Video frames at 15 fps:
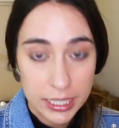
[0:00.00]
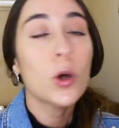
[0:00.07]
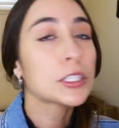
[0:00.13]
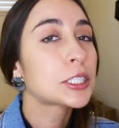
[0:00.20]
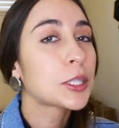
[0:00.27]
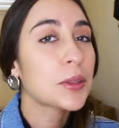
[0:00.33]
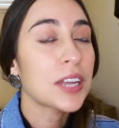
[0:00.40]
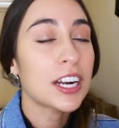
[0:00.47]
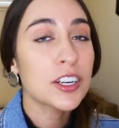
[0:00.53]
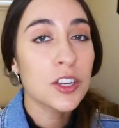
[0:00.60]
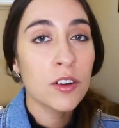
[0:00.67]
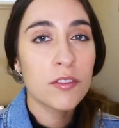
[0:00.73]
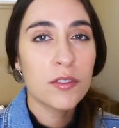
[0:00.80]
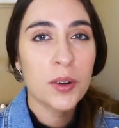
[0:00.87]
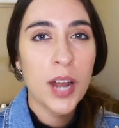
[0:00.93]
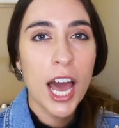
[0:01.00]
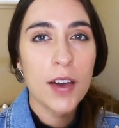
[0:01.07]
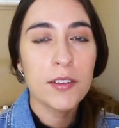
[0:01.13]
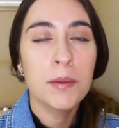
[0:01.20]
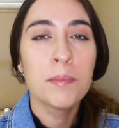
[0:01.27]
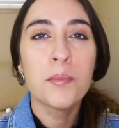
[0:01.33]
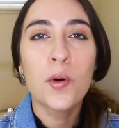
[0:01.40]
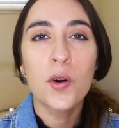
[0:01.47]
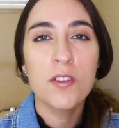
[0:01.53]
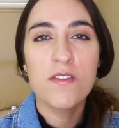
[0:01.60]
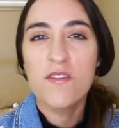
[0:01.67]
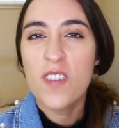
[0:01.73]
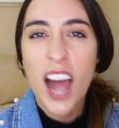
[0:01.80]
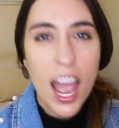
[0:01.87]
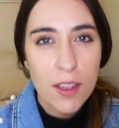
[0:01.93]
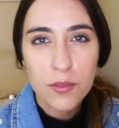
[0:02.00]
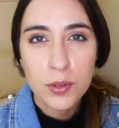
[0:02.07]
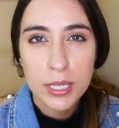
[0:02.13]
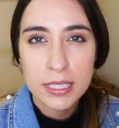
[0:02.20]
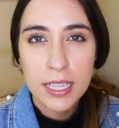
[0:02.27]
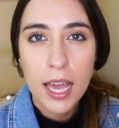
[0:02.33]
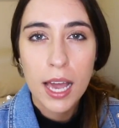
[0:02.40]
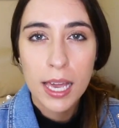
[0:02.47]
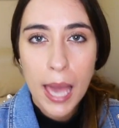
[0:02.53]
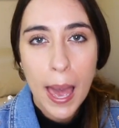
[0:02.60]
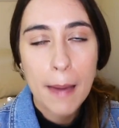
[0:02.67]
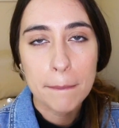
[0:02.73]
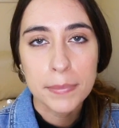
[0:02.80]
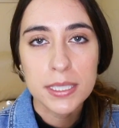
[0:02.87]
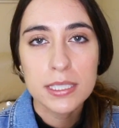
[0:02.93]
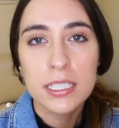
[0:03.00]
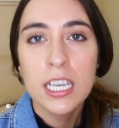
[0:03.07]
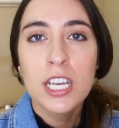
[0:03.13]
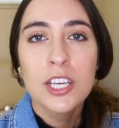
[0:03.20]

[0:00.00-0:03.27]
Also, they are known for having more vibrant campus.